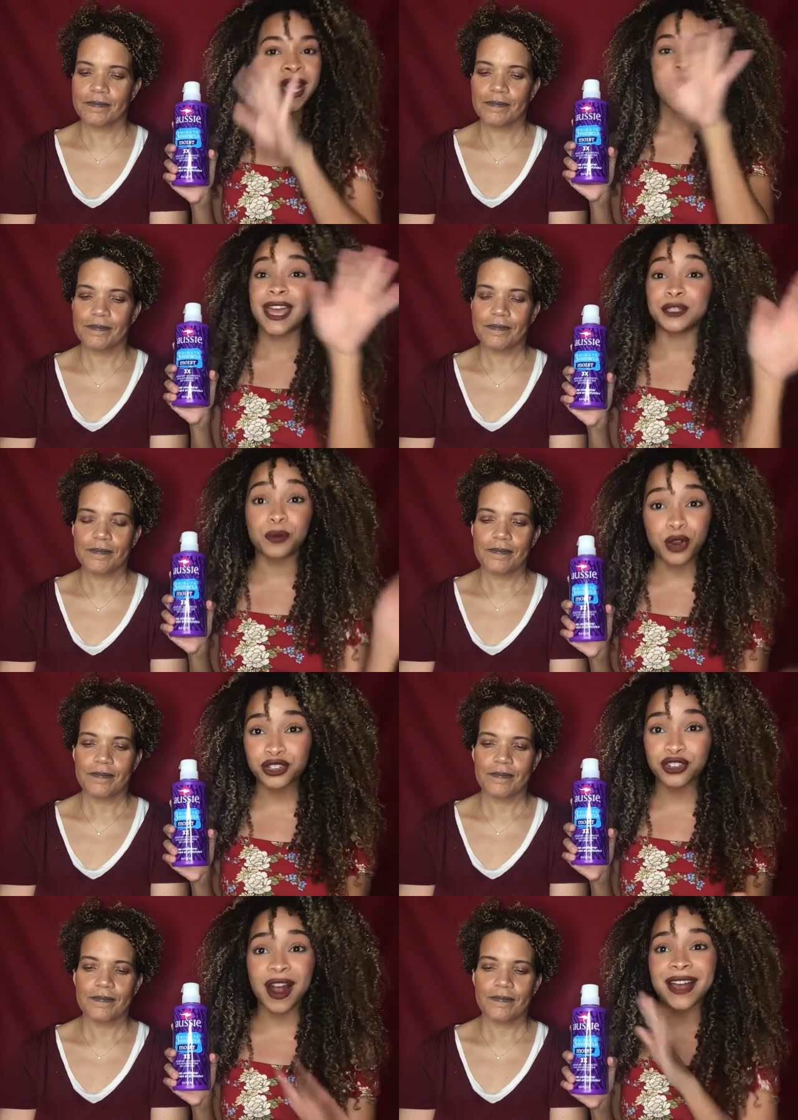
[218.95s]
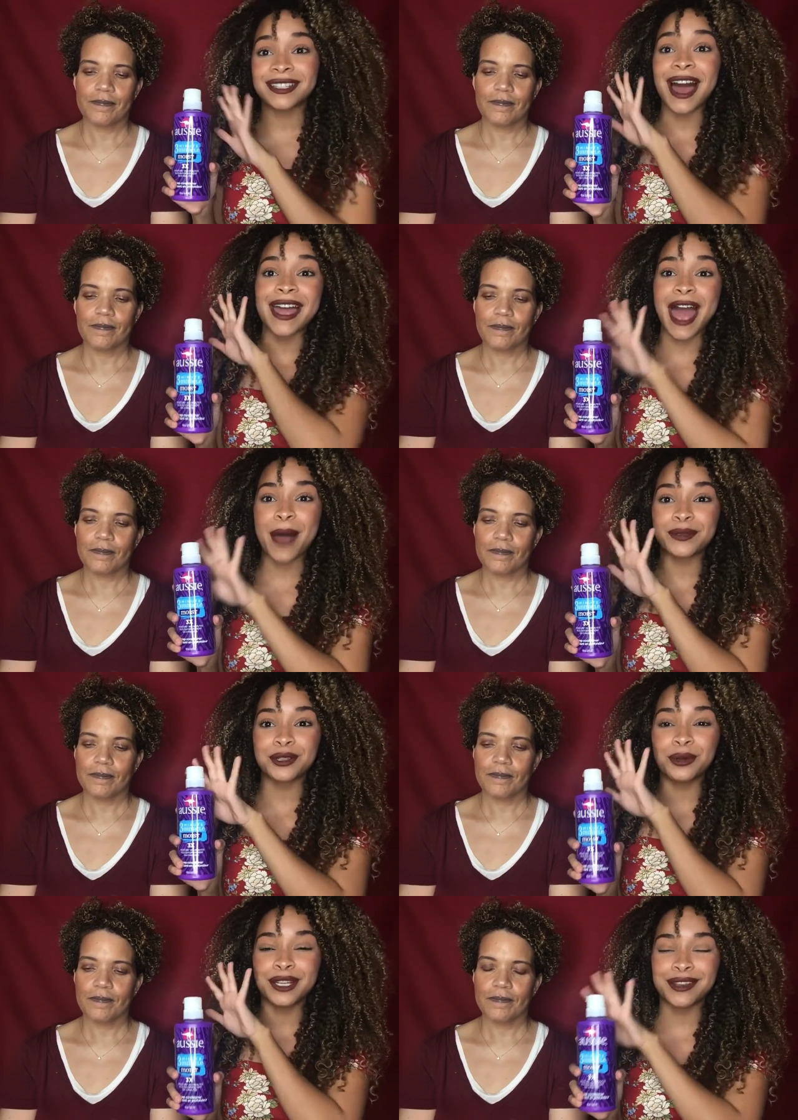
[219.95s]
Speaker 1: It's moisturized. I
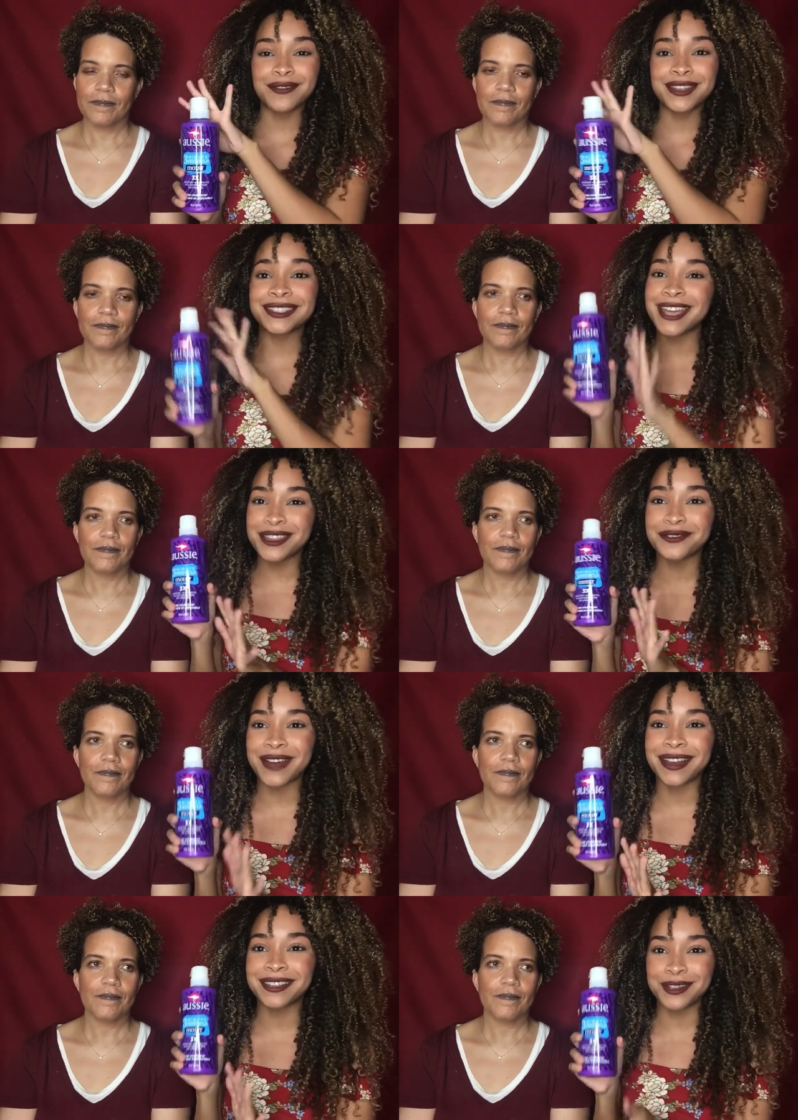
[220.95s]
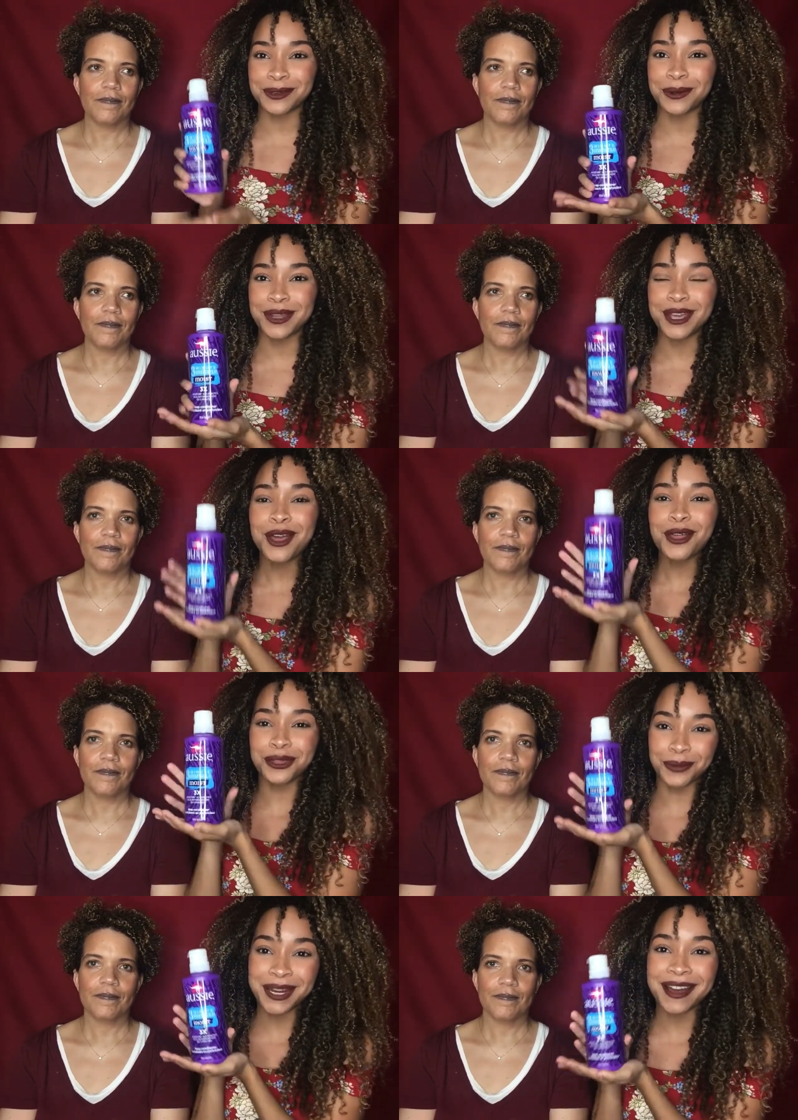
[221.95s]
absolutely love this, and the fact that it's only
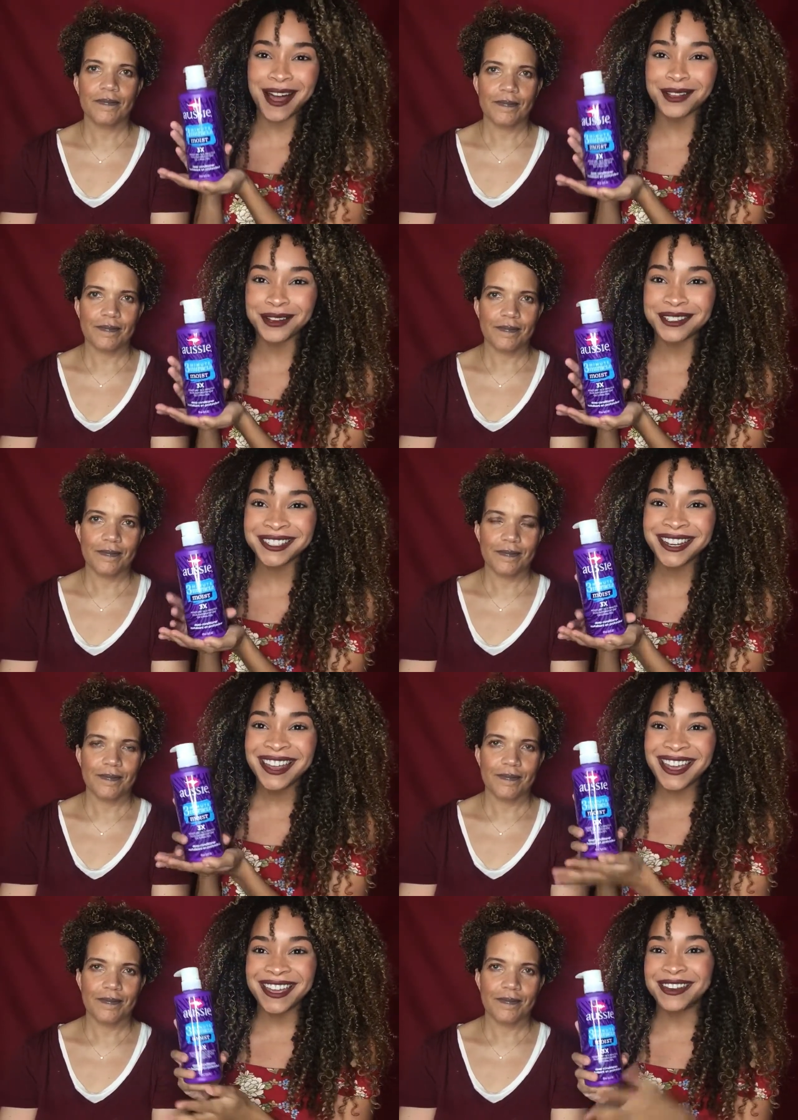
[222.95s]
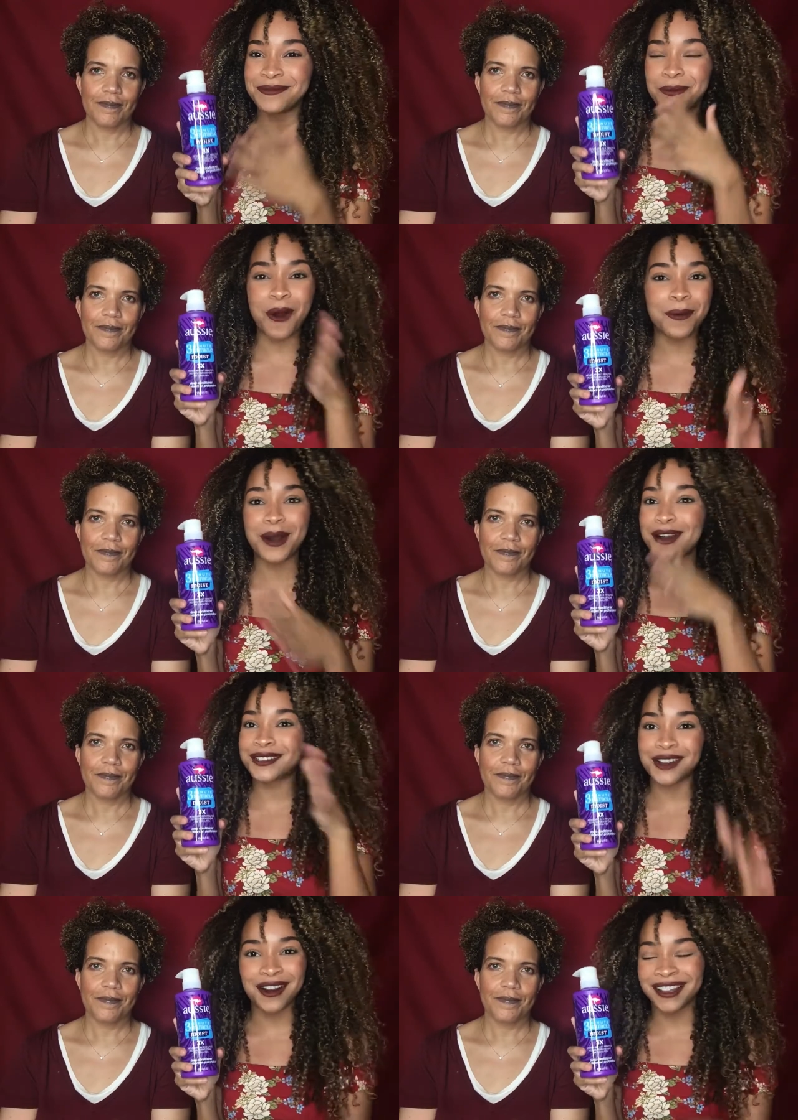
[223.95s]
$3 in Walmart,
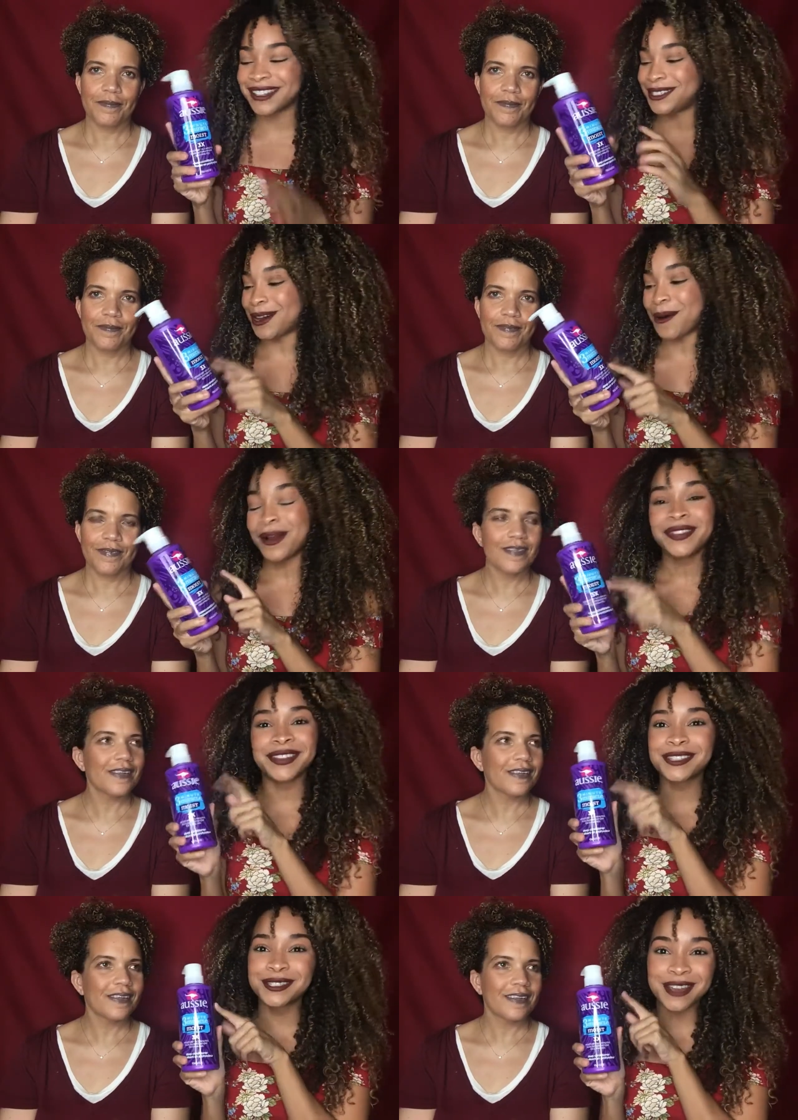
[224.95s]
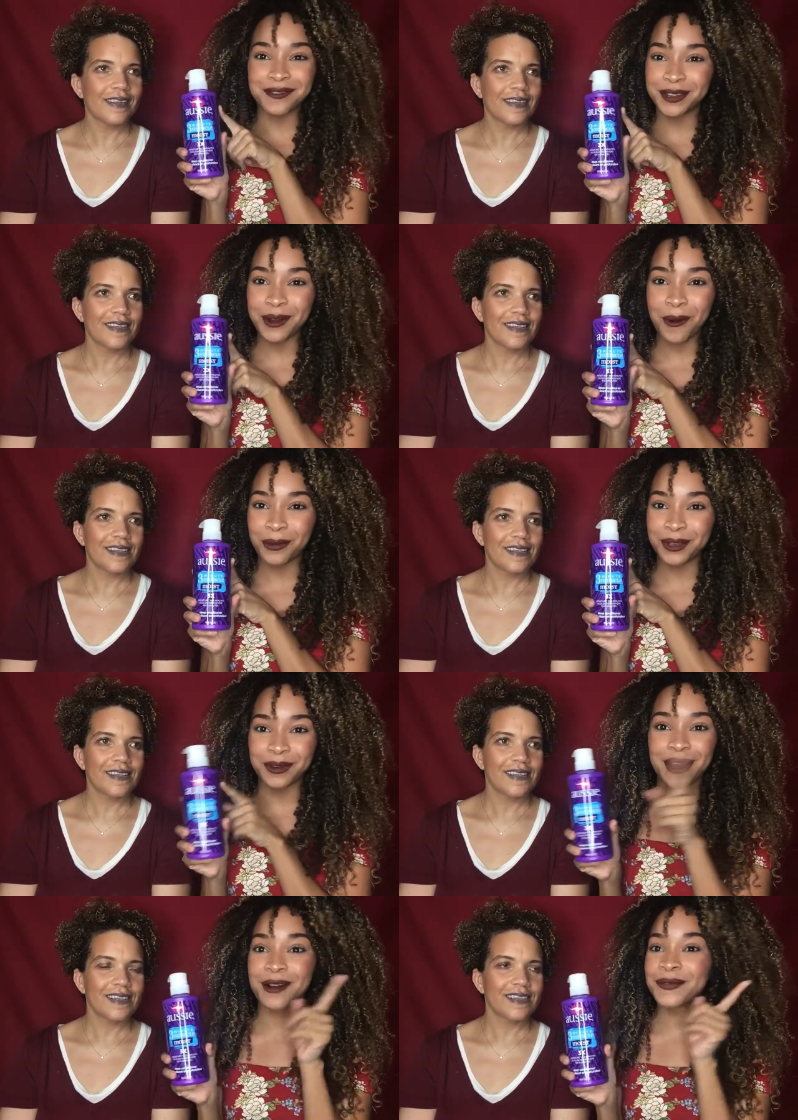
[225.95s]
Target. So this is definitely a holy
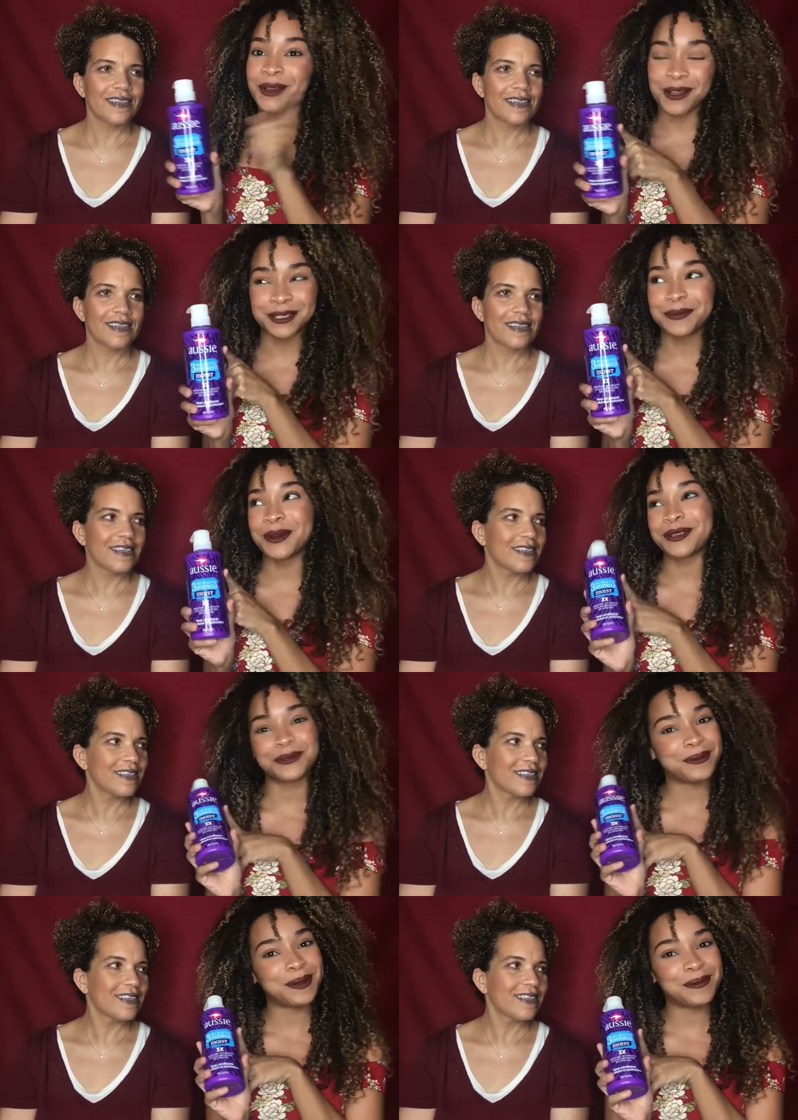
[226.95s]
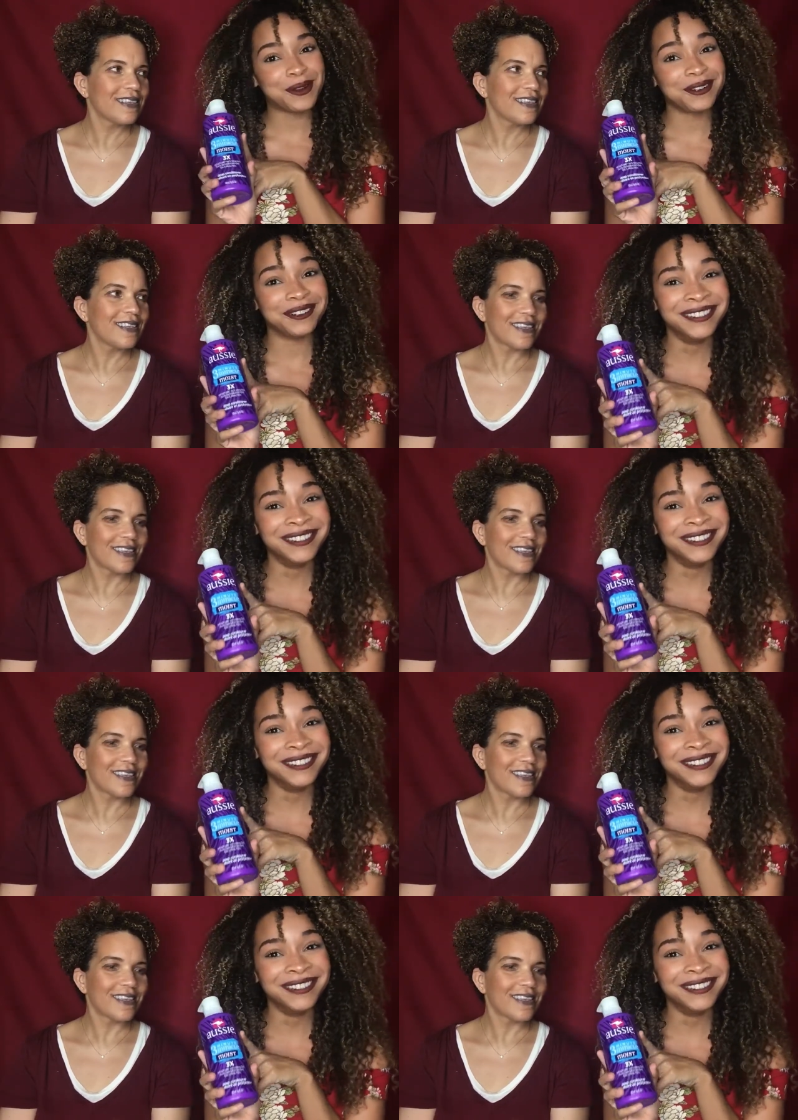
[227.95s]
grail. Aussie Moist 3 Minute Miracle.